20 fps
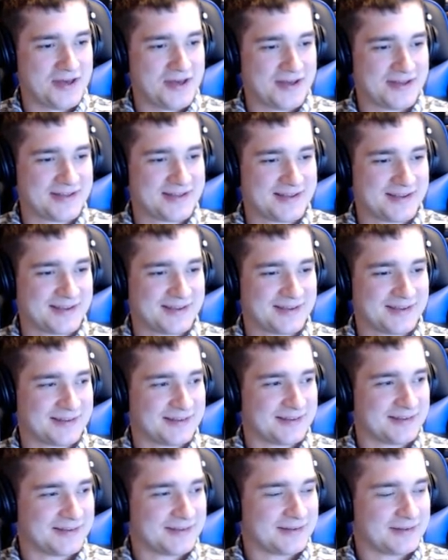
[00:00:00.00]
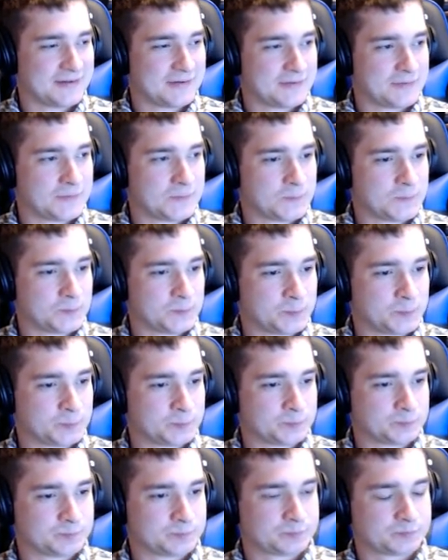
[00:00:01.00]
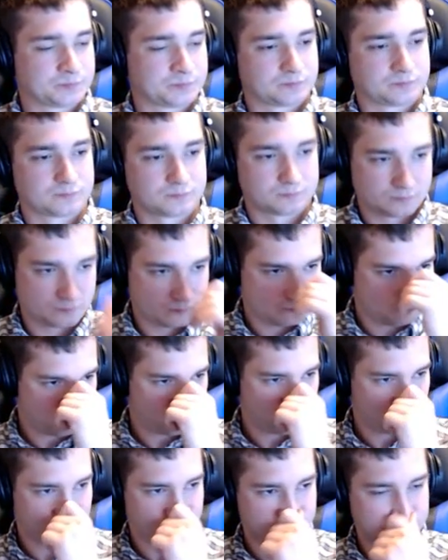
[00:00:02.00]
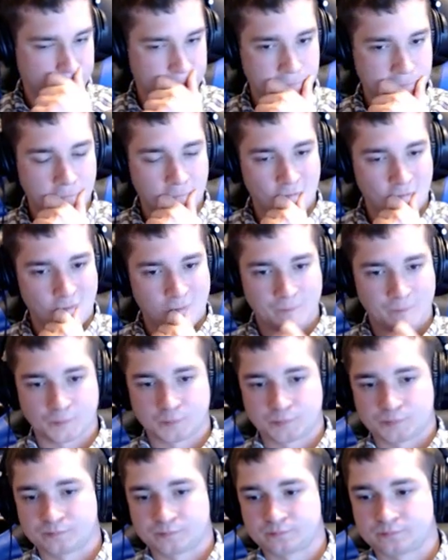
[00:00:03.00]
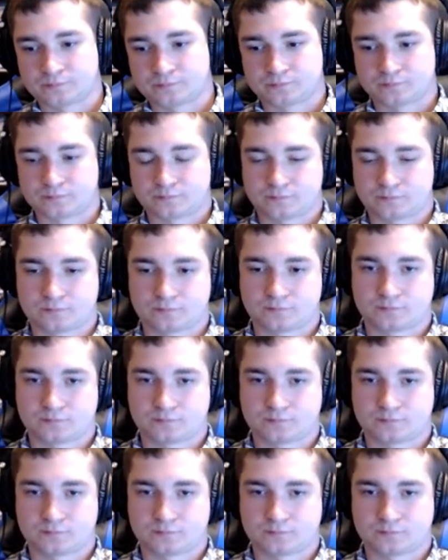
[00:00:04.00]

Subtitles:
This person isn't speaking.